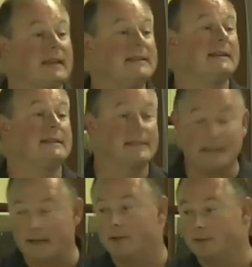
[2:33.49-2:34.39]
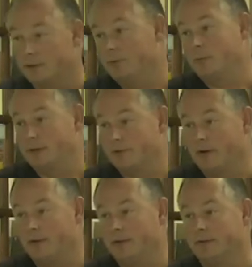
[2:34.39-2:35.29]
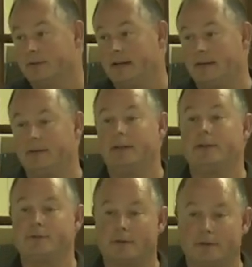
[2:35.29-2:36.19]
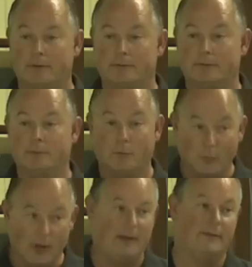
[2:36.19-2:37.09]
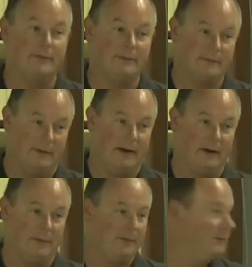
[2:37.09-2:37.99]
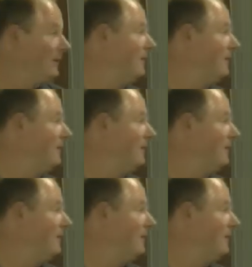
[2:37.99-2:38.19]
is a single loop controller. It only controls one variable.